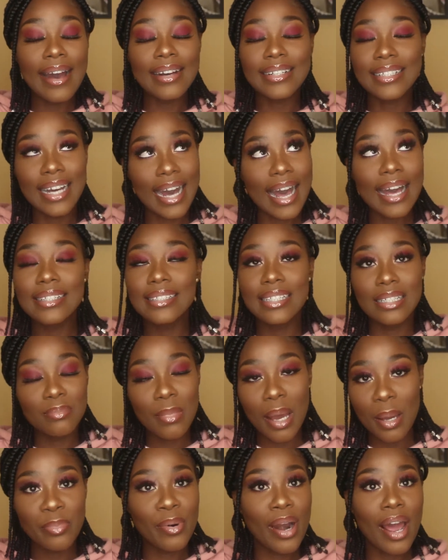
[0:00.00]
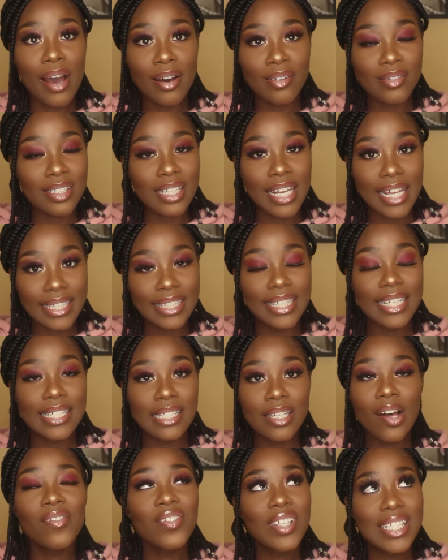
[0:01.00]
God did my brows like
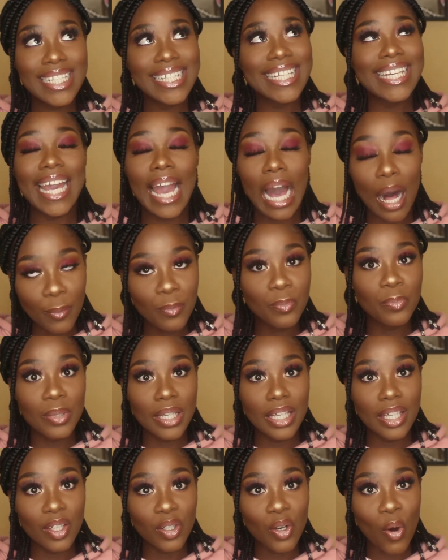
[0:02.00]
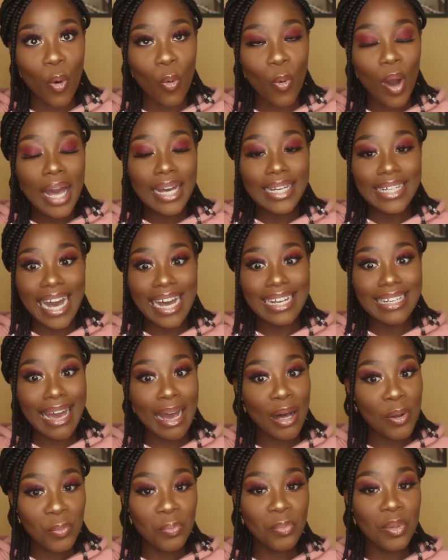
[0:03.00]
this. Obviously he helped me, you know, God
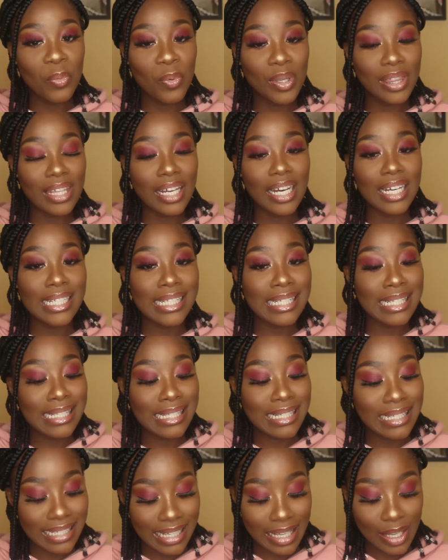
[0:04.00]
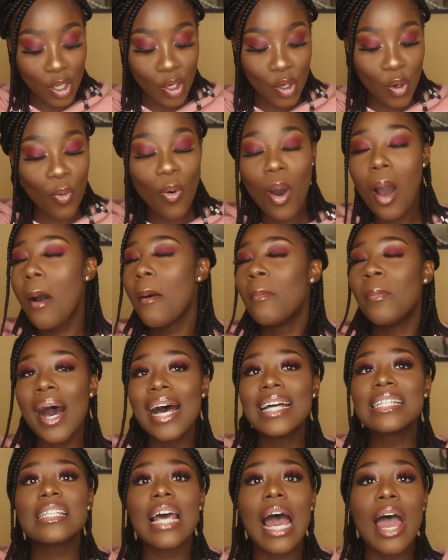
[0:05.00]
helped me with the assisting, you know,
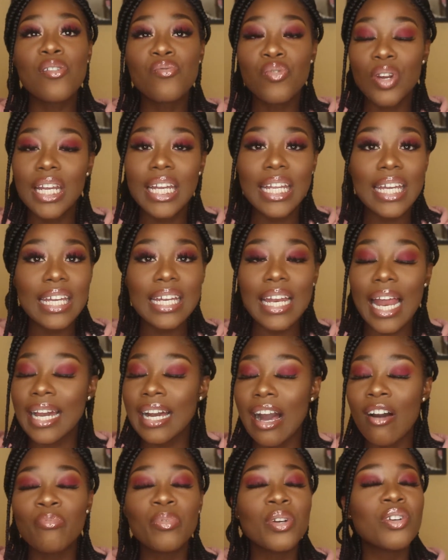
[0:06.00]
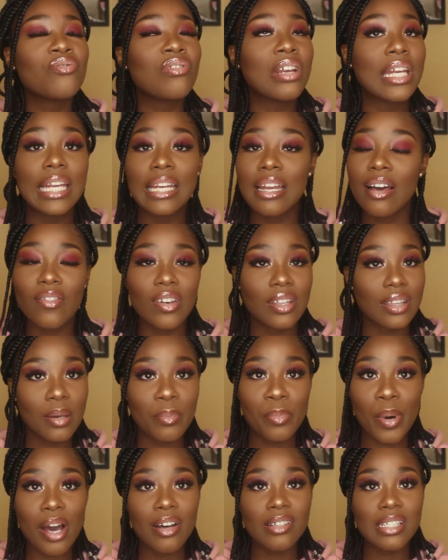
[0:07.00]
but I really I've been really loving the
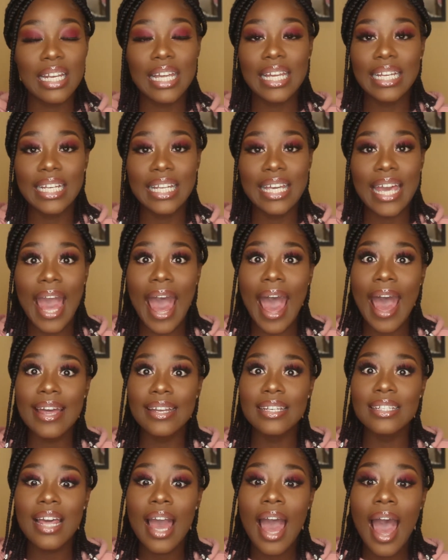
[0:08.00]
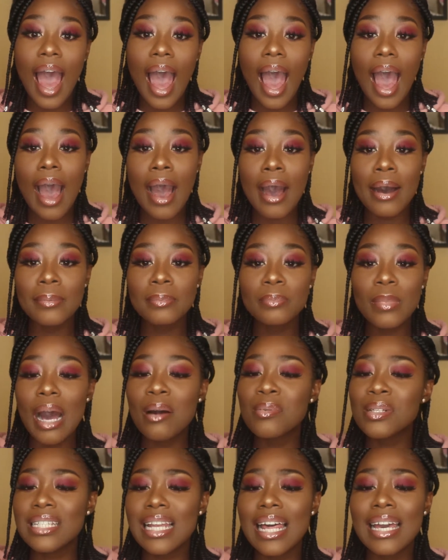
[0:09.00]
brows lately, and I
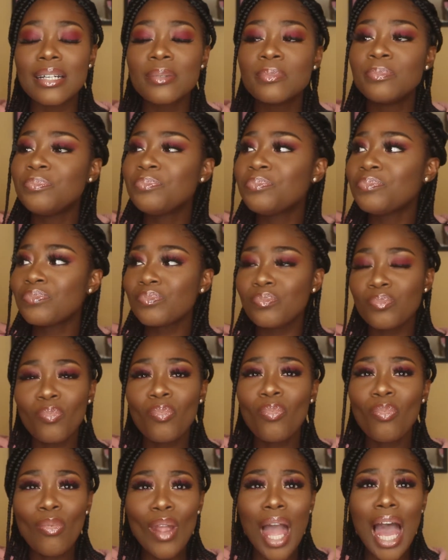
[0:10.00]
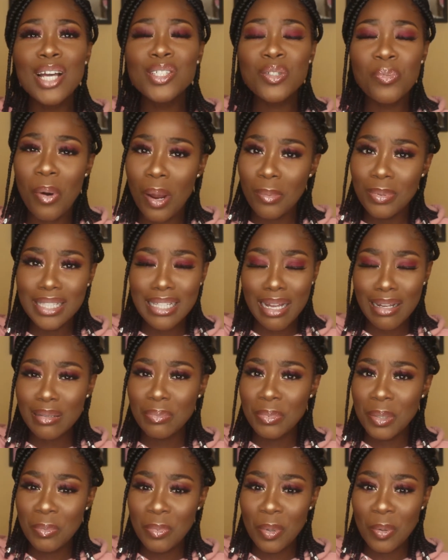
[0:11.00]
was like, I should probably tell the
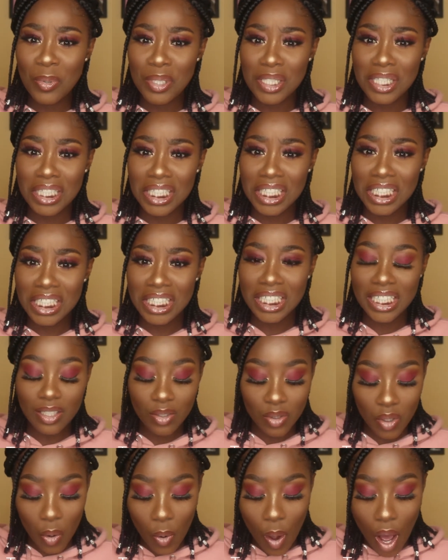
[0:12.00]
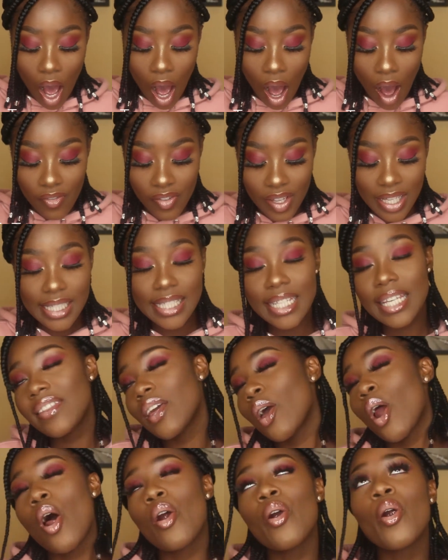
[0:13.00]
people what's good, you know. Obviously
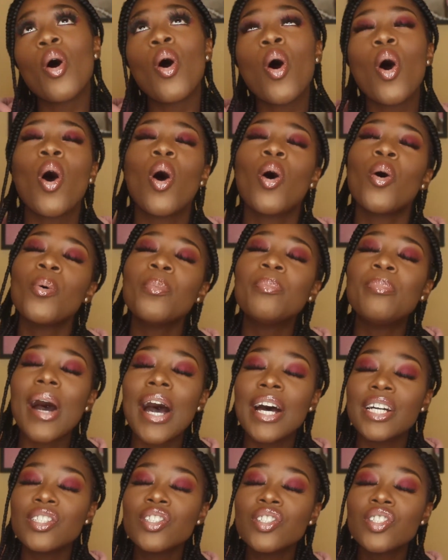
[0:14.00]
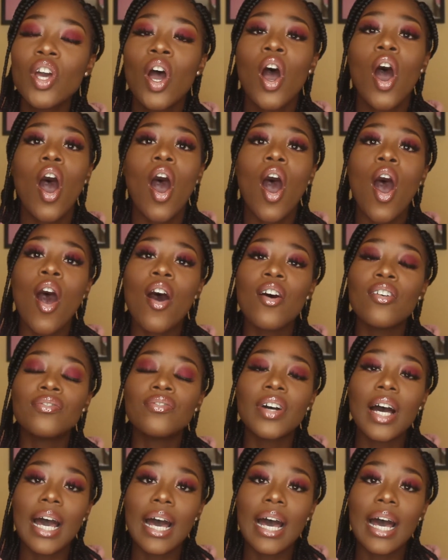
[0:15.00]
there are a whole bunch of